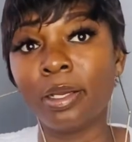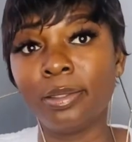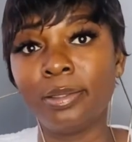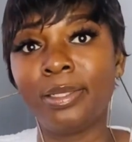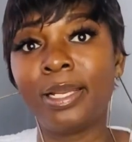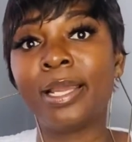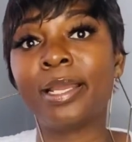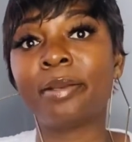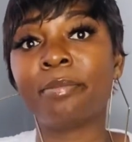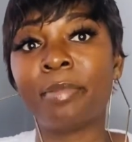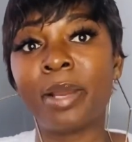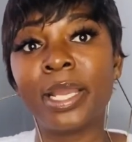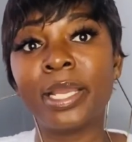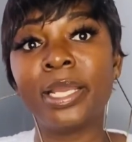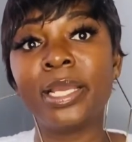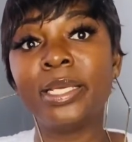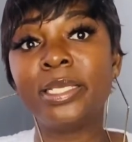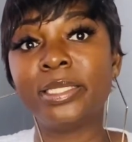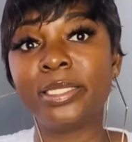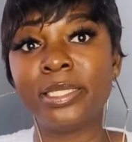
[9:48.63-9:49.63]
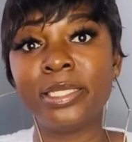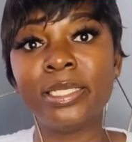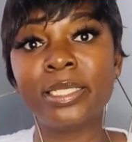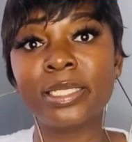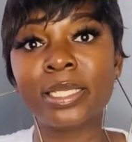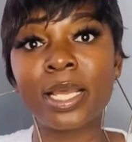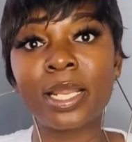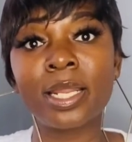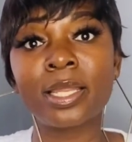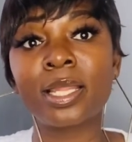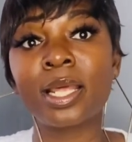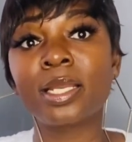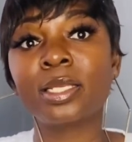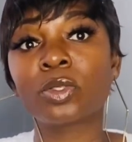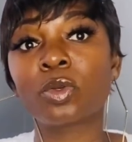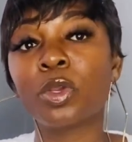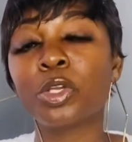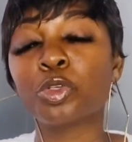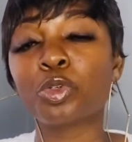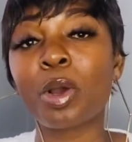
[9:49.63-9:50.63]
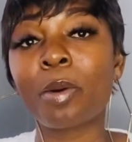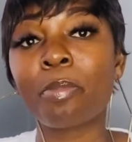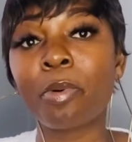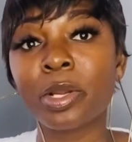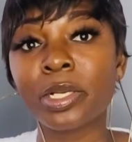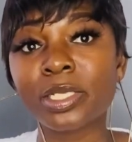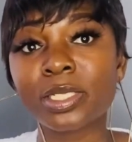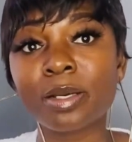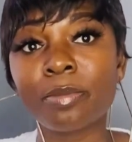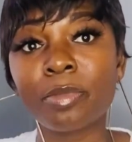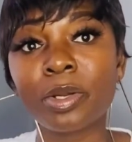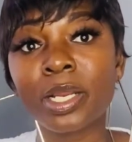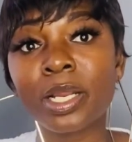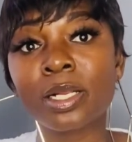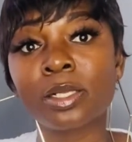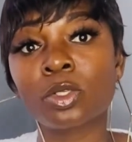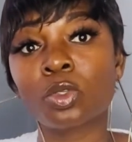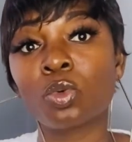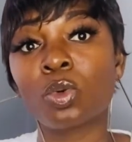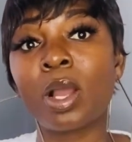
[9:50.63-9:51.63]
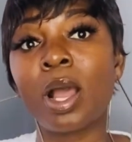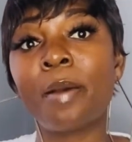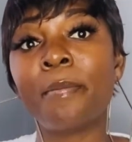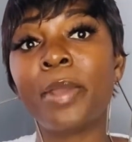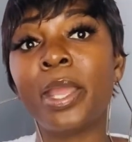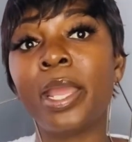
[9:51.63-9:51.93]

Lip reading: like in my case, he decided that he's going to appoint somebody else to come